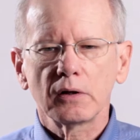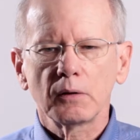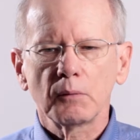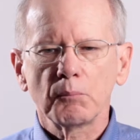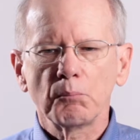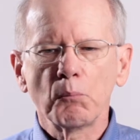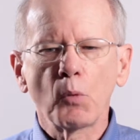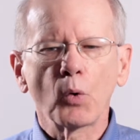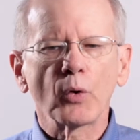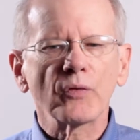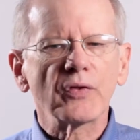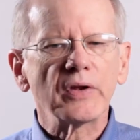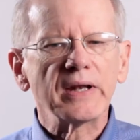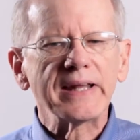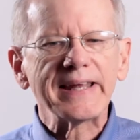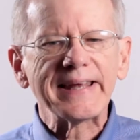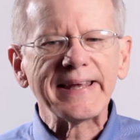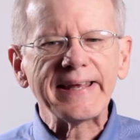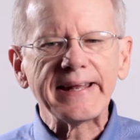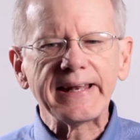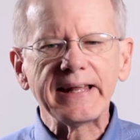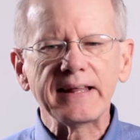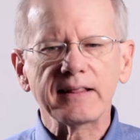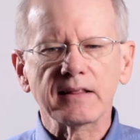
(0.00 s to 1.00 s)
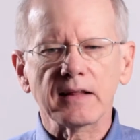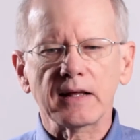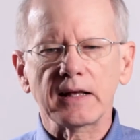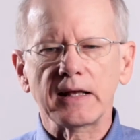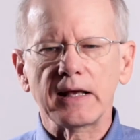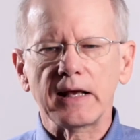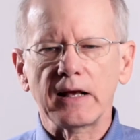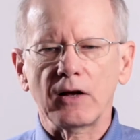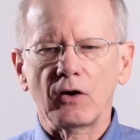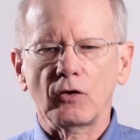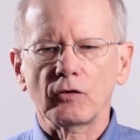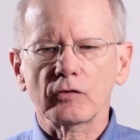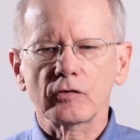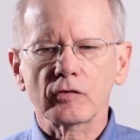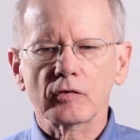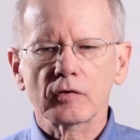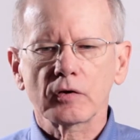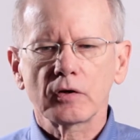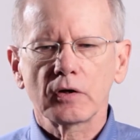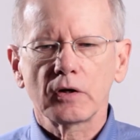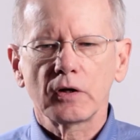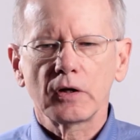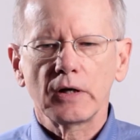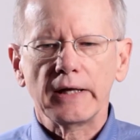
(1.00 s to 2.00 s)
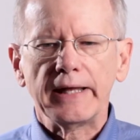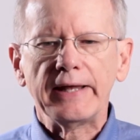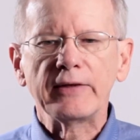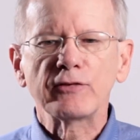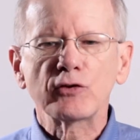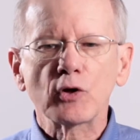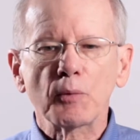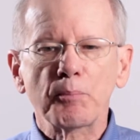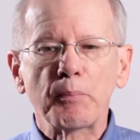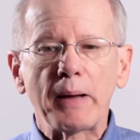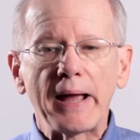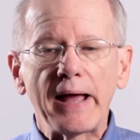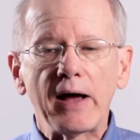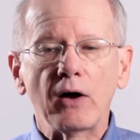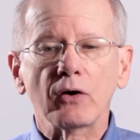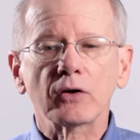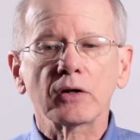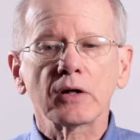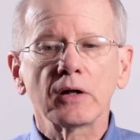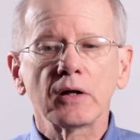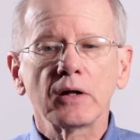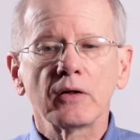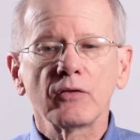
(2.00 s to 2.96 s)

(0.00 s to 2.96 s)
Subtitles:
more than anything else, is about